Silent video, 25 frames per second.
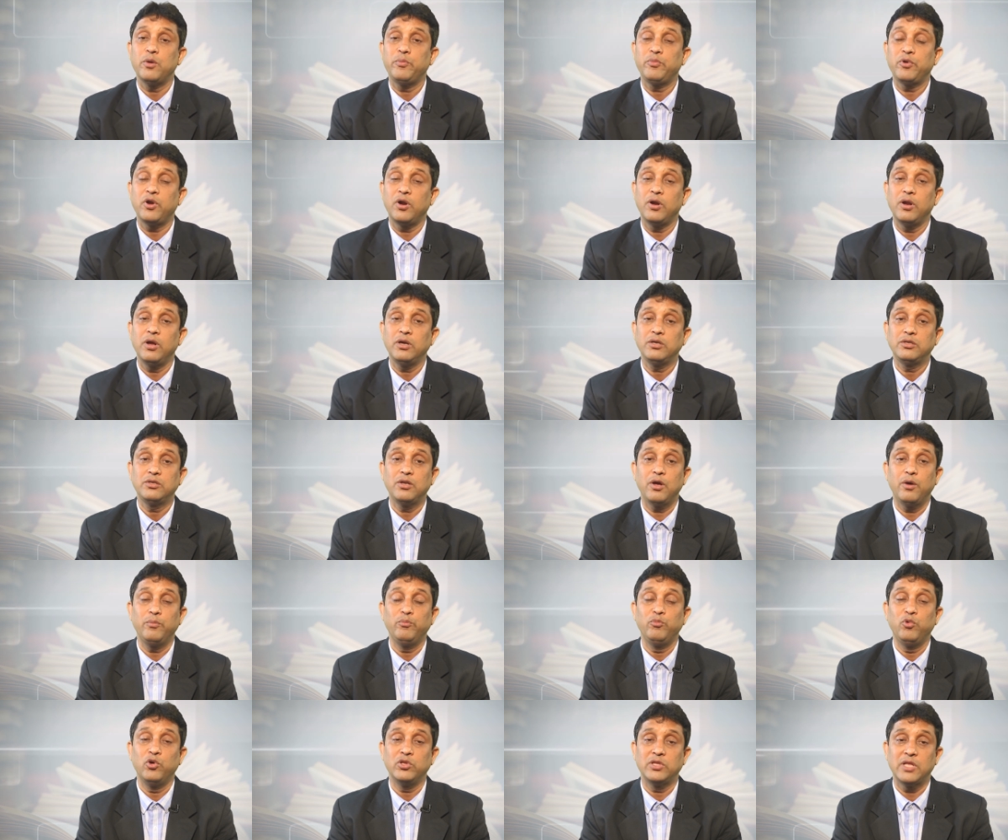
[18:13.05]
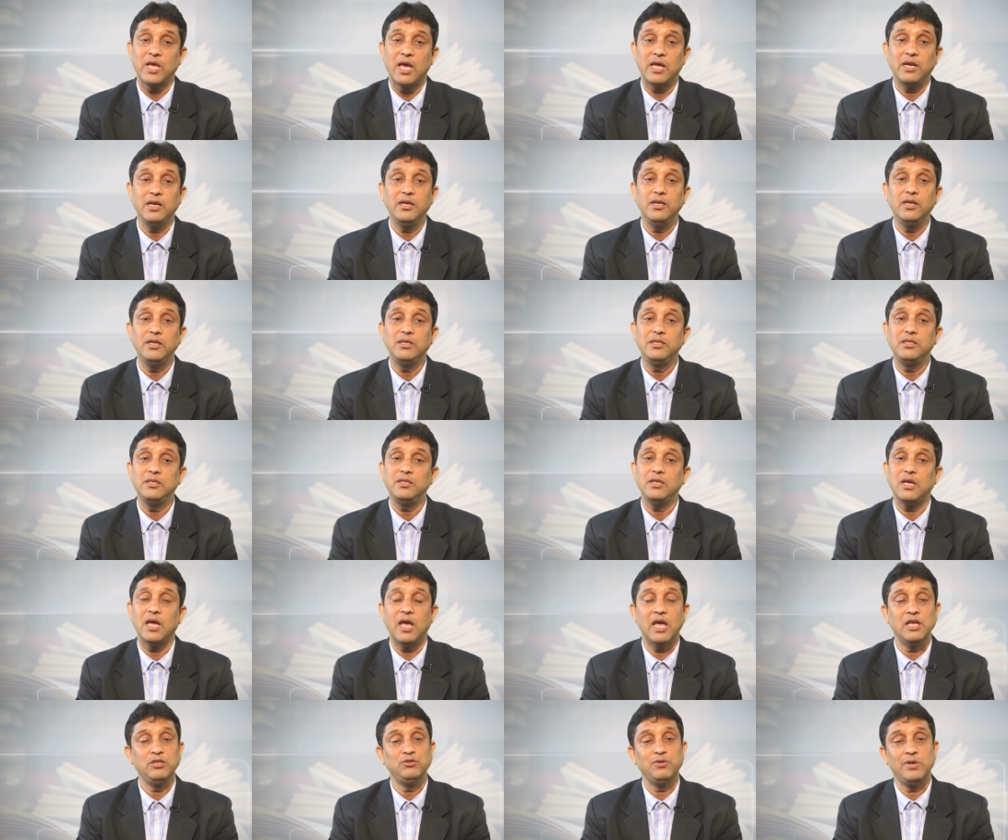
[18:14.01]
product of both
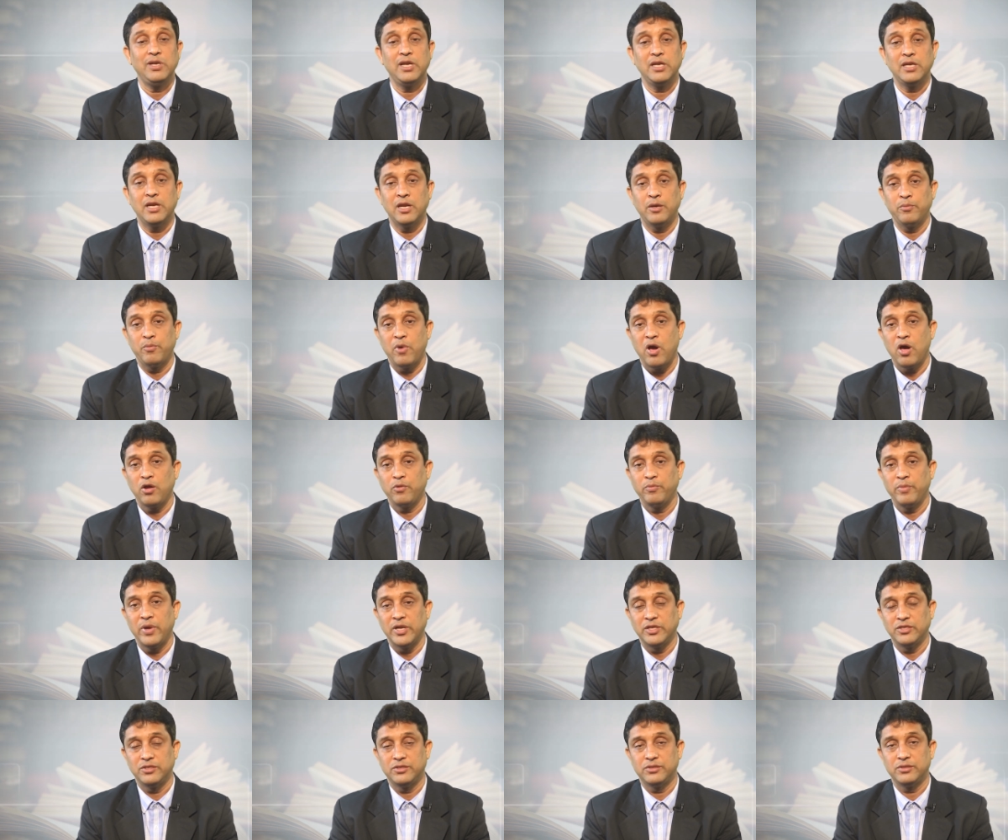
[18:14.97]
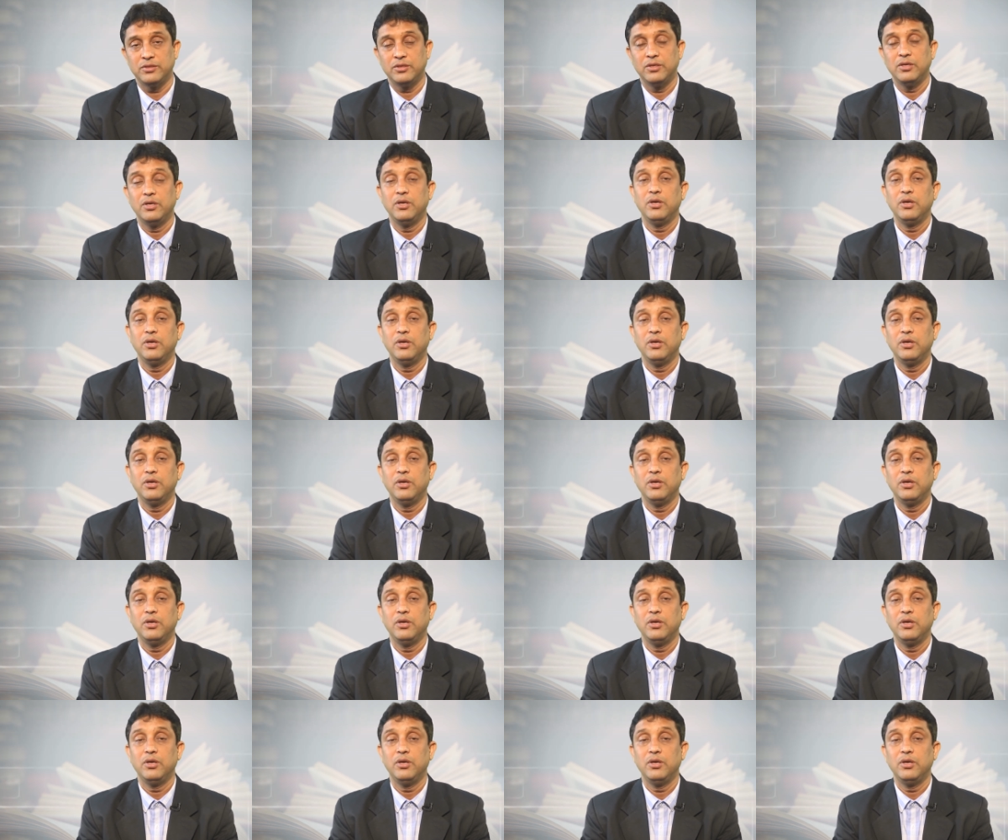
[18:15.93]
heredity as well as environment.